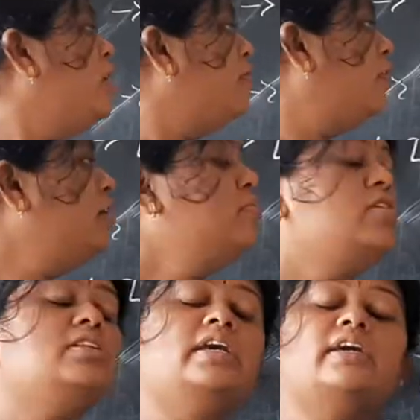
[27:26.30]
One
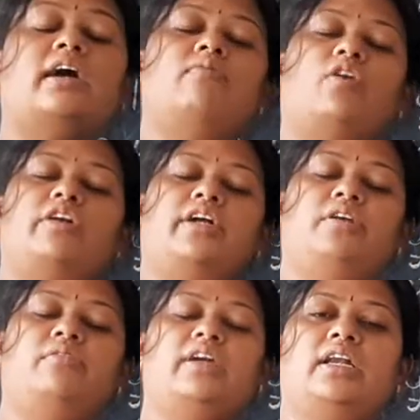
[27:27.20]
more thing I wanted
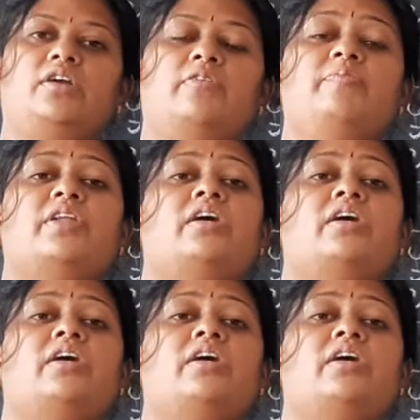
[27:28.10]
to tell you.